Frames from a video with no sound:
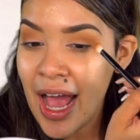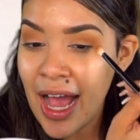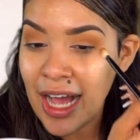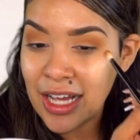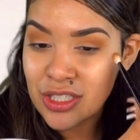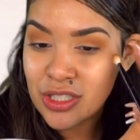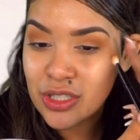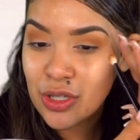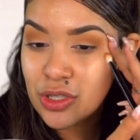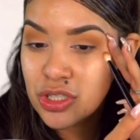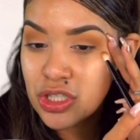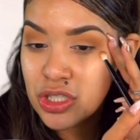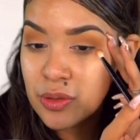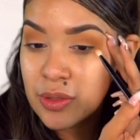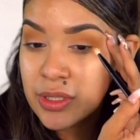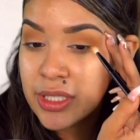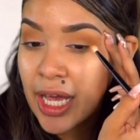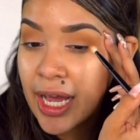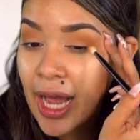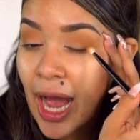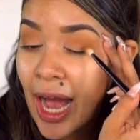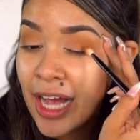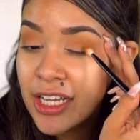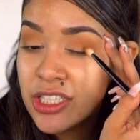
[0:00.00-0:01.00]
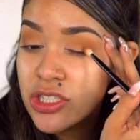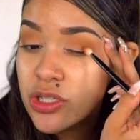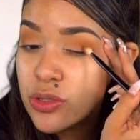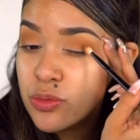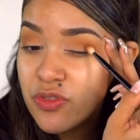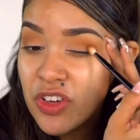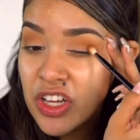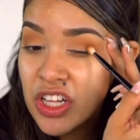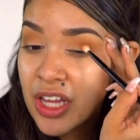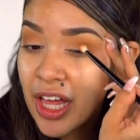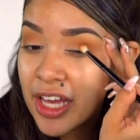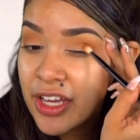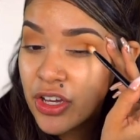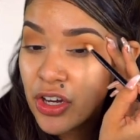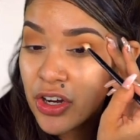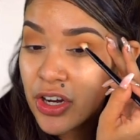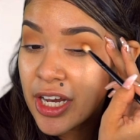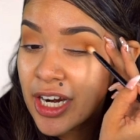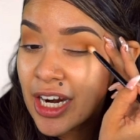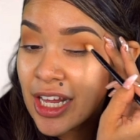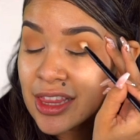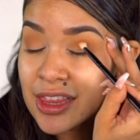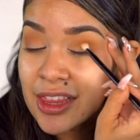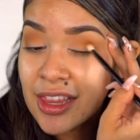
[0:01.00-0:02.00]
And so she was like, I just feel like you're
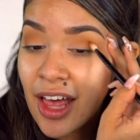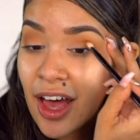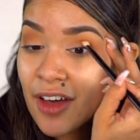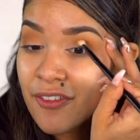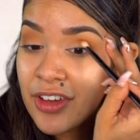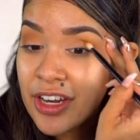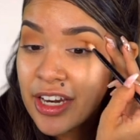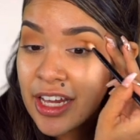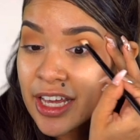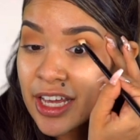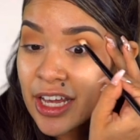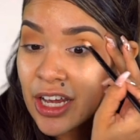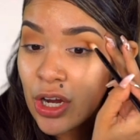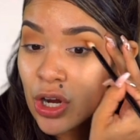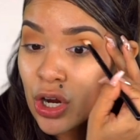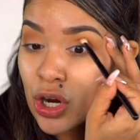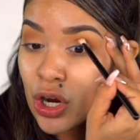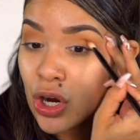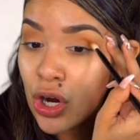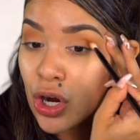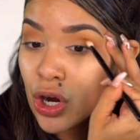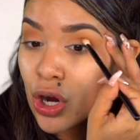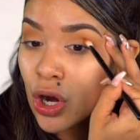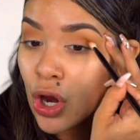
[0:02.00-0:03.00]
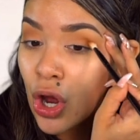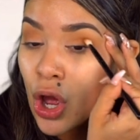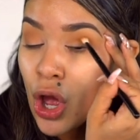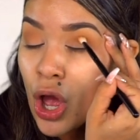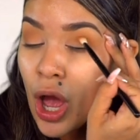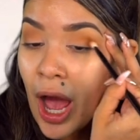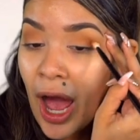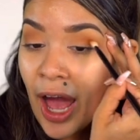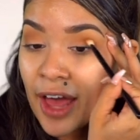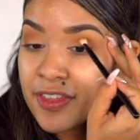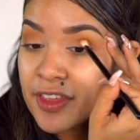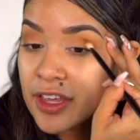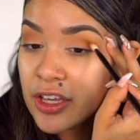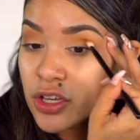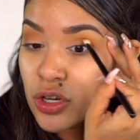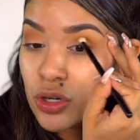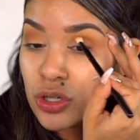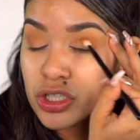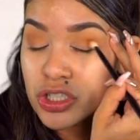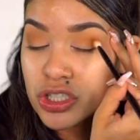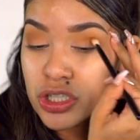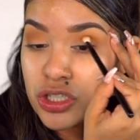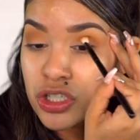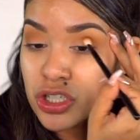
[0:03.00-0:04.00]
gonna love it here. I think
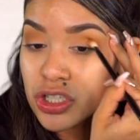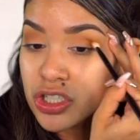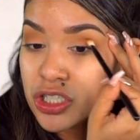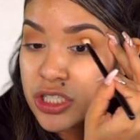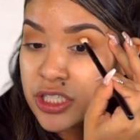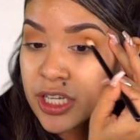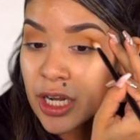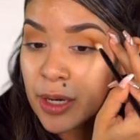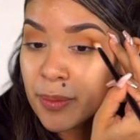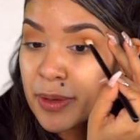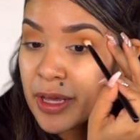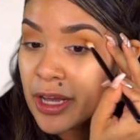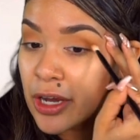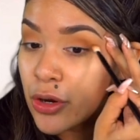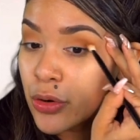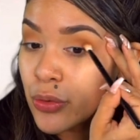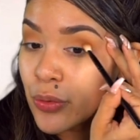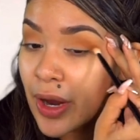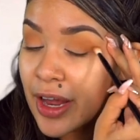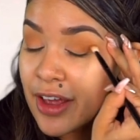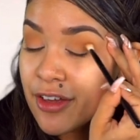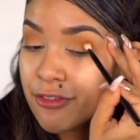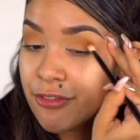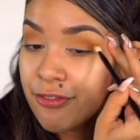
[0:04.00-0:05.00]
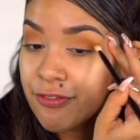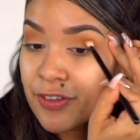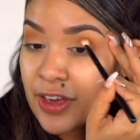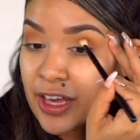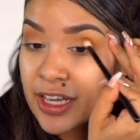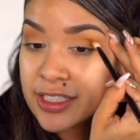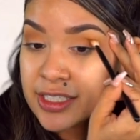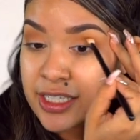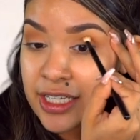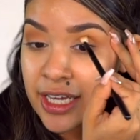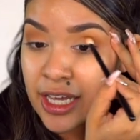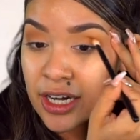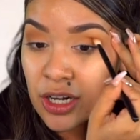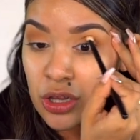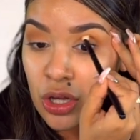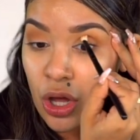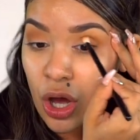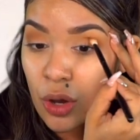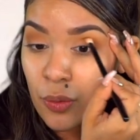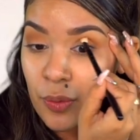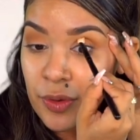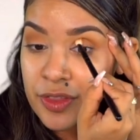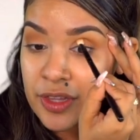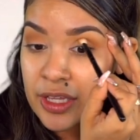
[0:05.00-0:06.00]
you're just gonna be a great fit to get
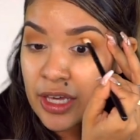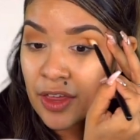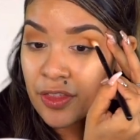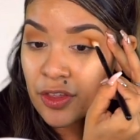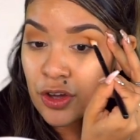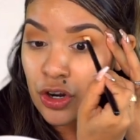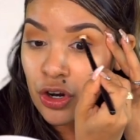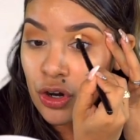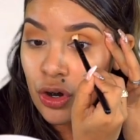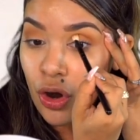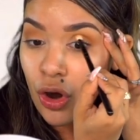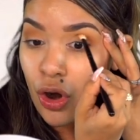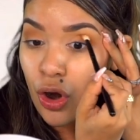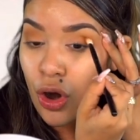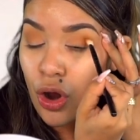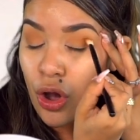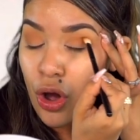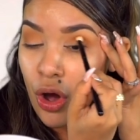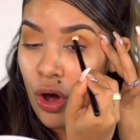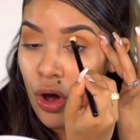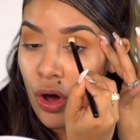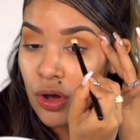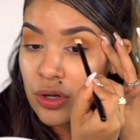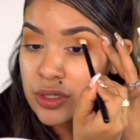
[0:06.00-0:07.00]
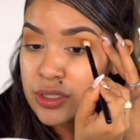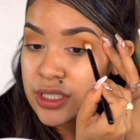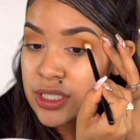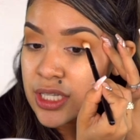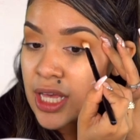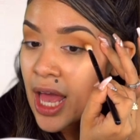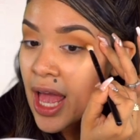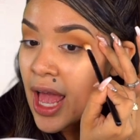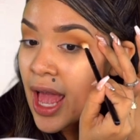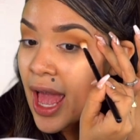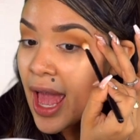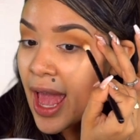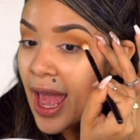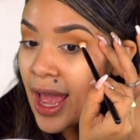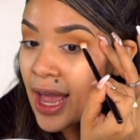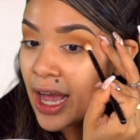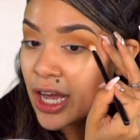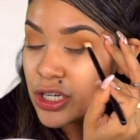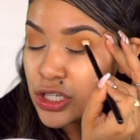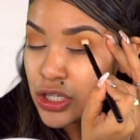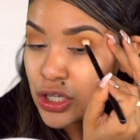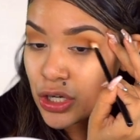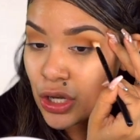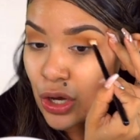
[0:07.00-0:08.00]
along with the other girls,
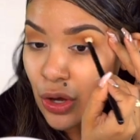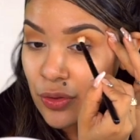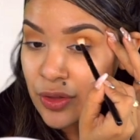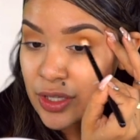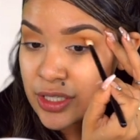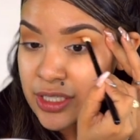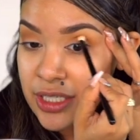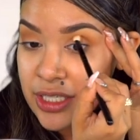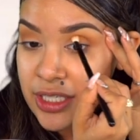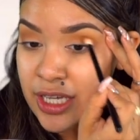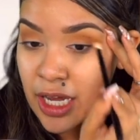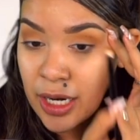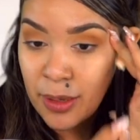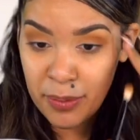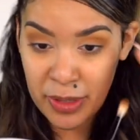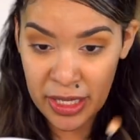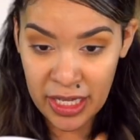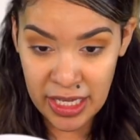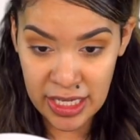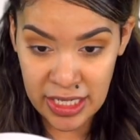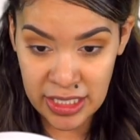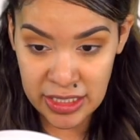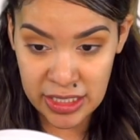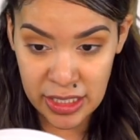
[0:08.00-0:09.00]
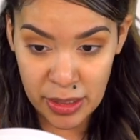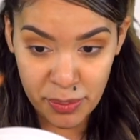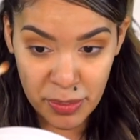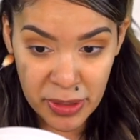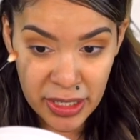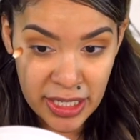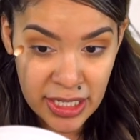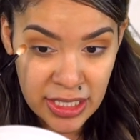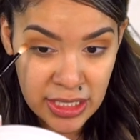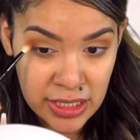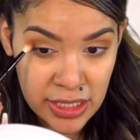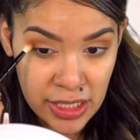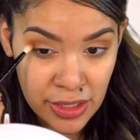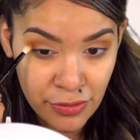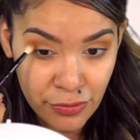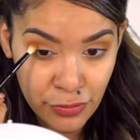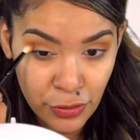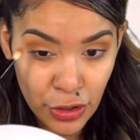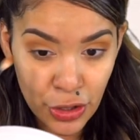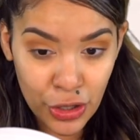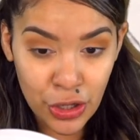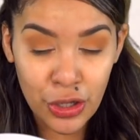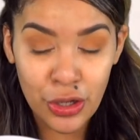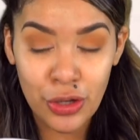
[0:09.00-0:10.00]
and you know, this is gonna be easy peasy
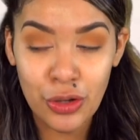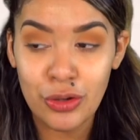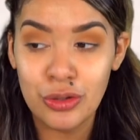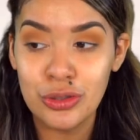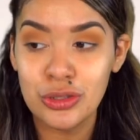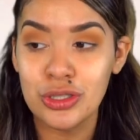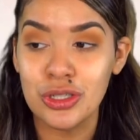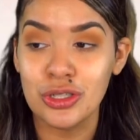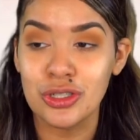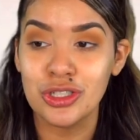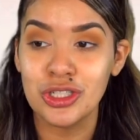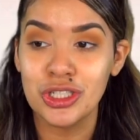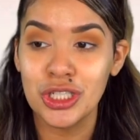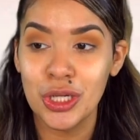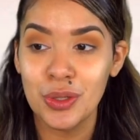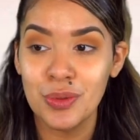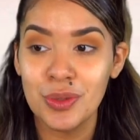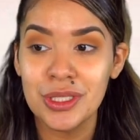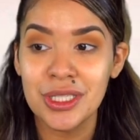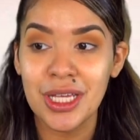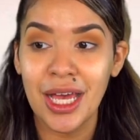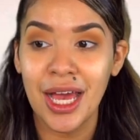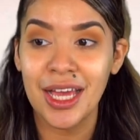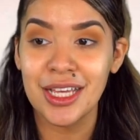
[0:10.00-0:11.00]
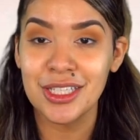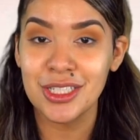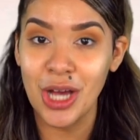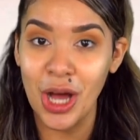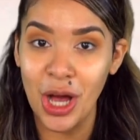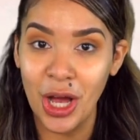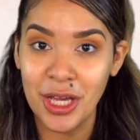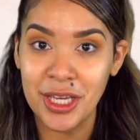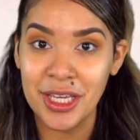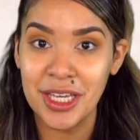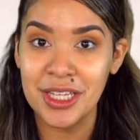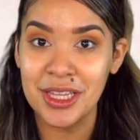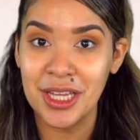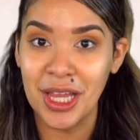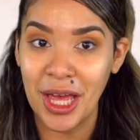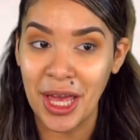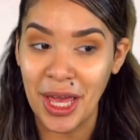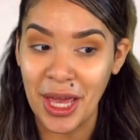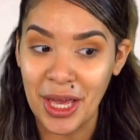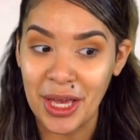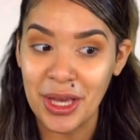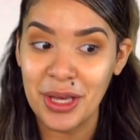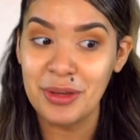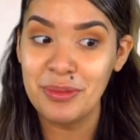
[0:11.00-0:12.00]
for you. So she was like talking
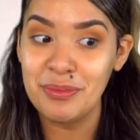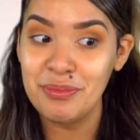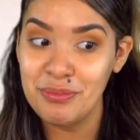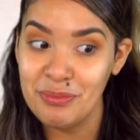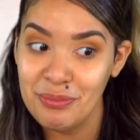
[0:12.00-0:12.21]
like